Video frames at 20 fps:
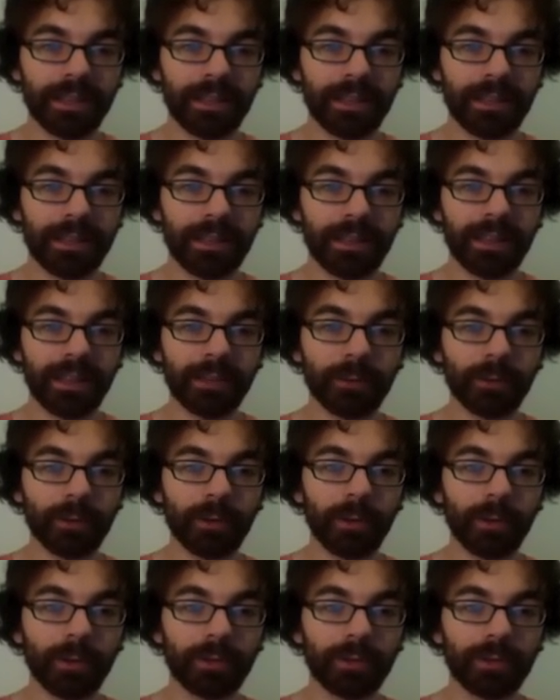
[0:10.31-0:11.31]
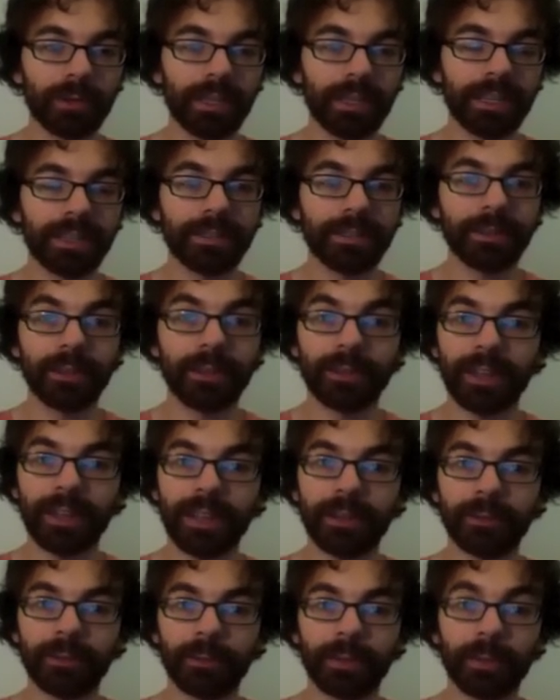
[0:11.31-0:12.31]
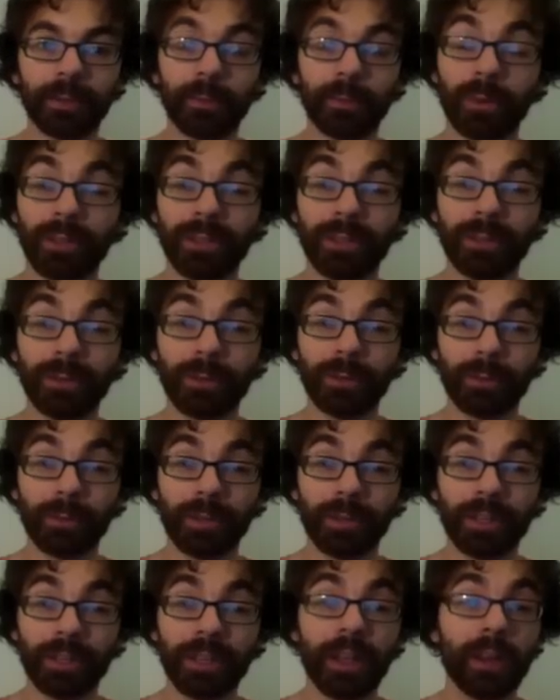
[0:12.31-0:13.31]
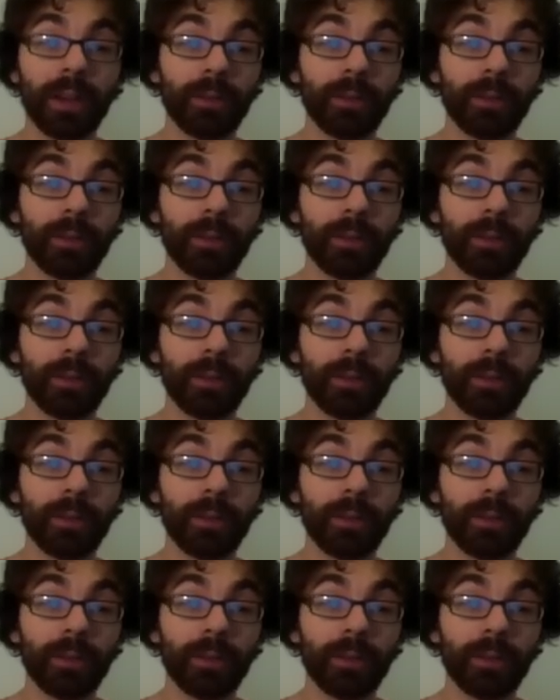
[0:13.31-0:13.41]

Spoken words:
and your goal is to get it so the tiles read 1, 2, 3,